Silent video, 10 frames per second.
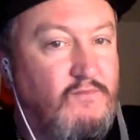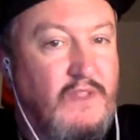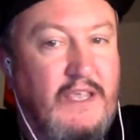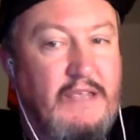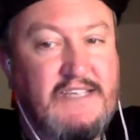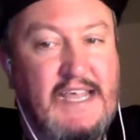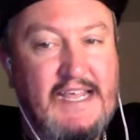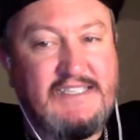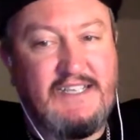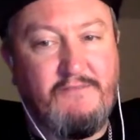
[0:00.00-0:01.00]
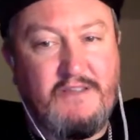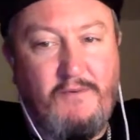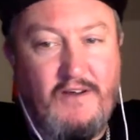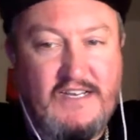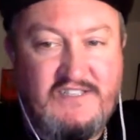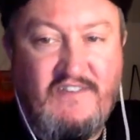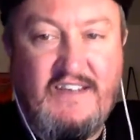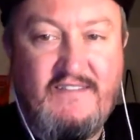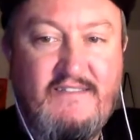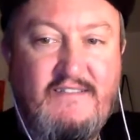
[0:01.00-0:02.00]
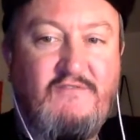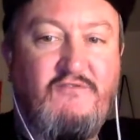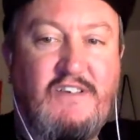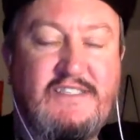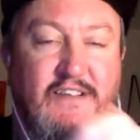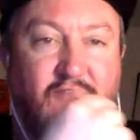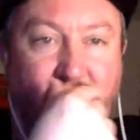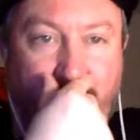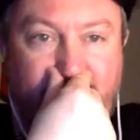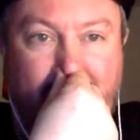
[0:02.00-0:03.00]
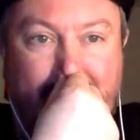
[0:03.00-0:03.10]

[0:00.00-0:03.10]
He was excellent with the ball at his feet. Christ, incredible.